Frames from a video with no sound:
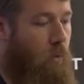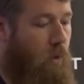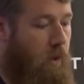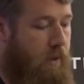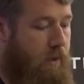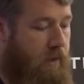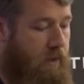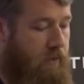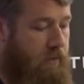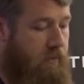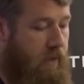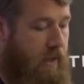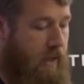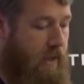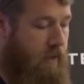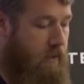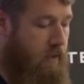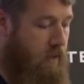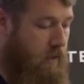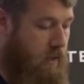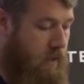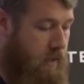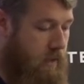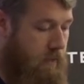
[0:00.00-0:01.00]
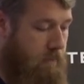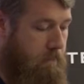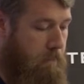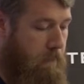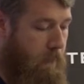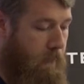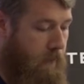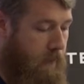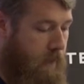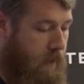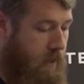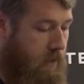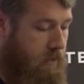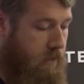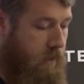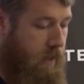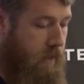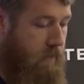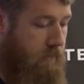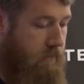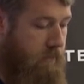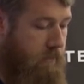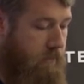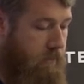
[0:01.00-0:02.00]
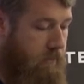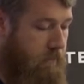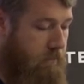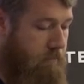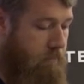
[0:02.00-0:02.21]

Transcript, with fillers: One is that um, here I've